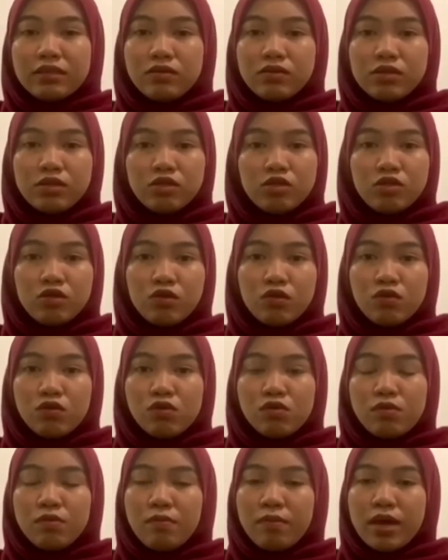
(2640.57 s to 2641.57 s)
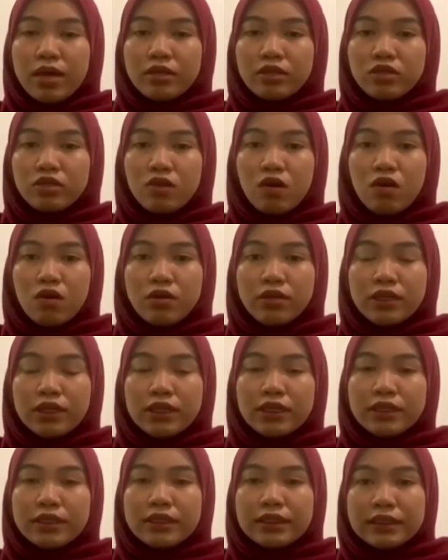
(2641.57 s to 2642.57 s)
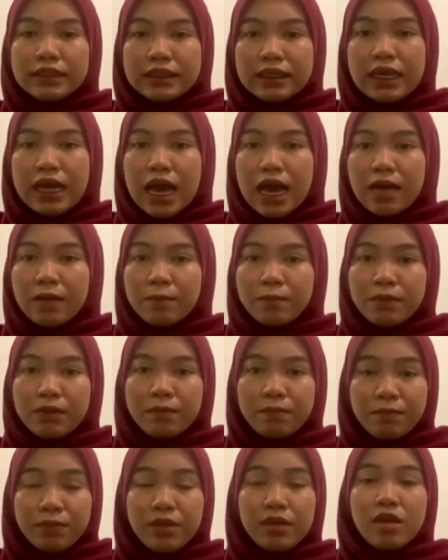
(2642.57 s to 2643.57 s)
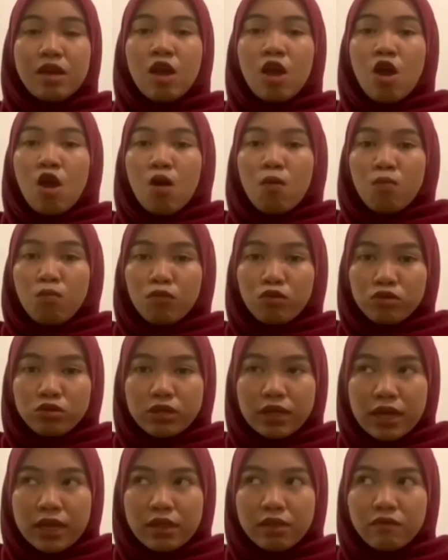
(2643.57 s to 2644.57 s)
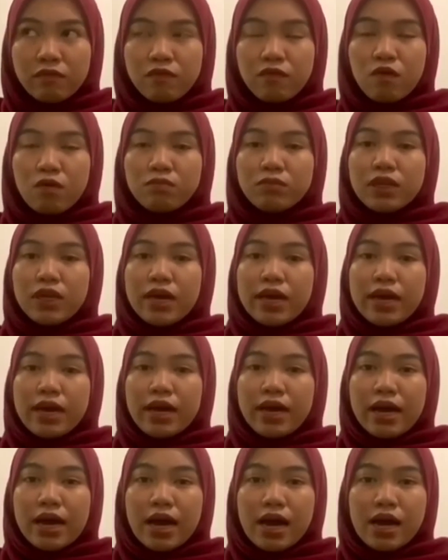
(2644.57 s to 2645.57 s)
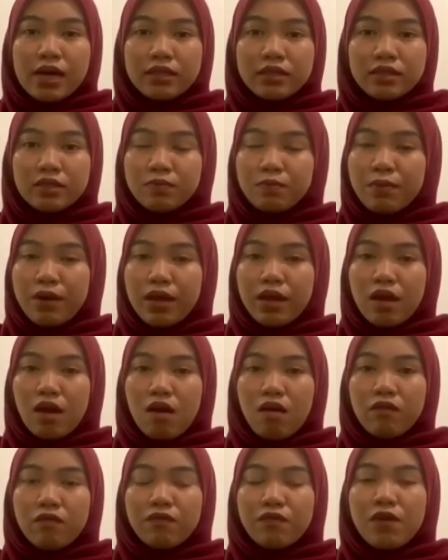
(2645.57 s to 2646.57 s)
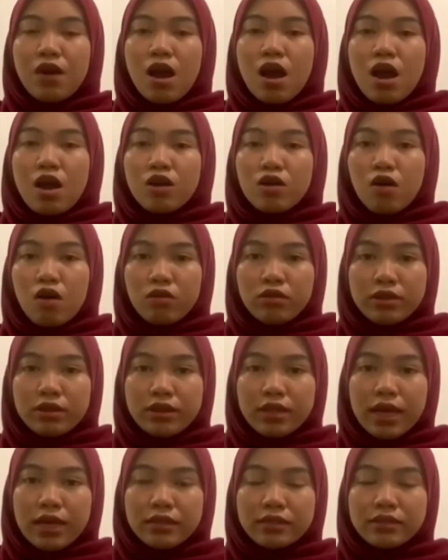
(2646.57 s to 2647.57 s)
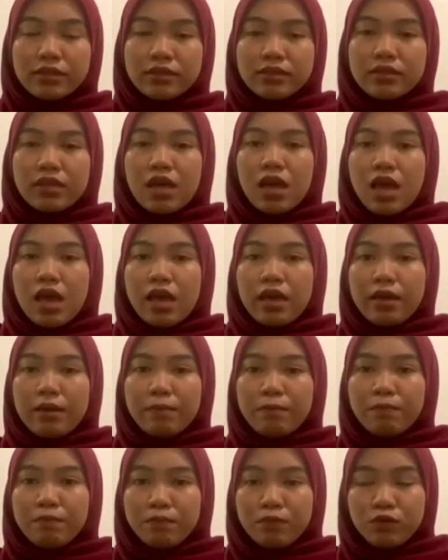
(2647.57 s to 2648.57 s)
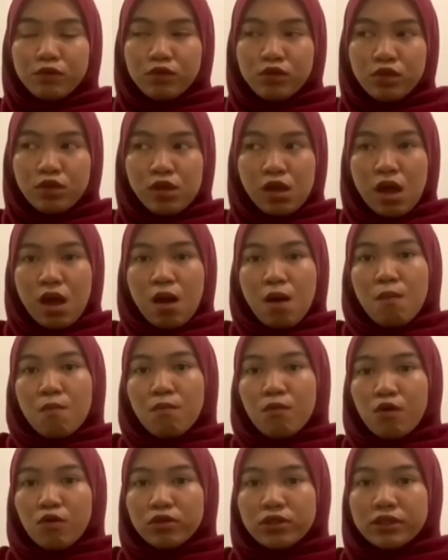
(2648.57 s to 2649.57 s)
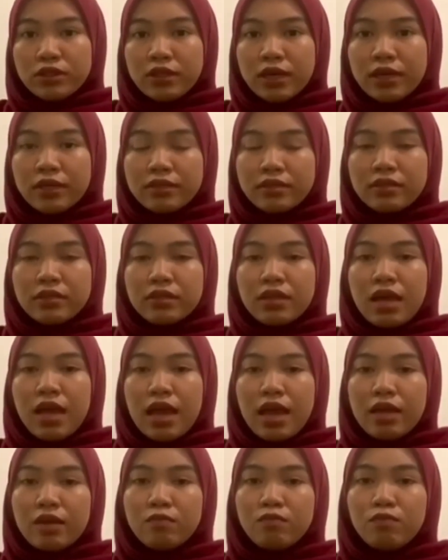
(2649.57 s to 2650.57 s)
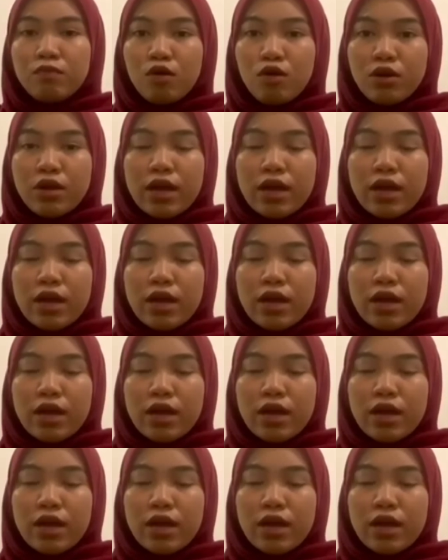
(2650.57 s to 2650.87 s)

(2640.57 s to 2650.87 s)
school based on the CIPP model from the aspect of context, input, process, and product.